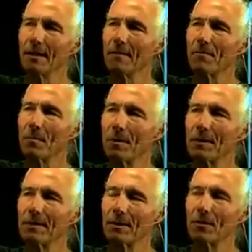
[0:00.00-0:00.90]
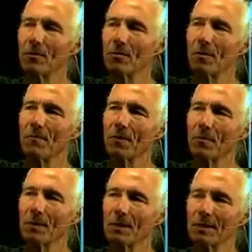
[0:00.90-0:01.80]
B0,
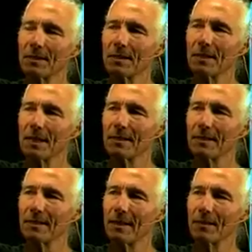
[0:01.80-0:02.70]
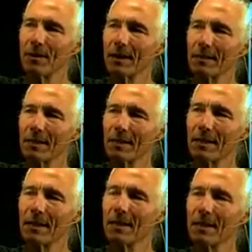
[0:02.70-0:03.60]
which is in the Z direction,
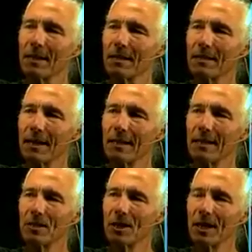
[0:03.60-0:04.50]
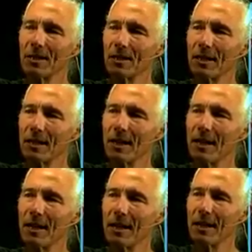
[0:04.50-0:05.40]
it slightly changed it
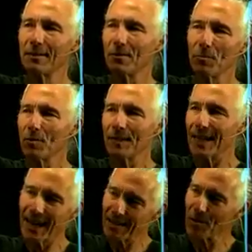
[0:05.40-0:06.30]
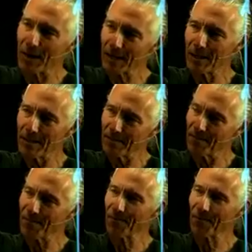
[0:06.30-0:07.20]
as you move in the X direction.
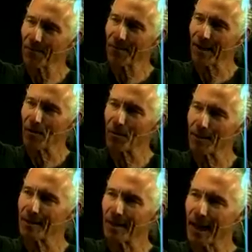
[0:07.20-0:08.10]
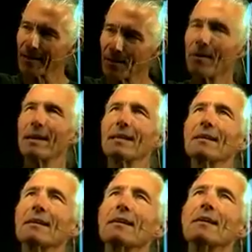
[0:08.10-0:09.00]
That would be the X gradient.
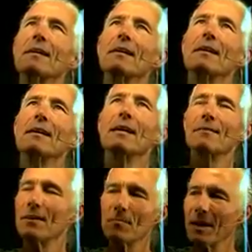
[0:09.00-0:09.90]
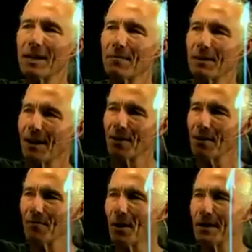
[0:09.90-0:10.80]
And then you might have the
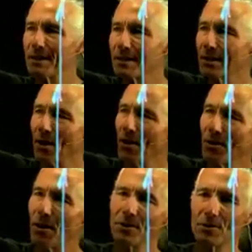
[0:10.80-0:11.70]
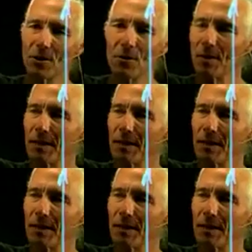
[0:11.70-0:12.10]
RF on as also. It's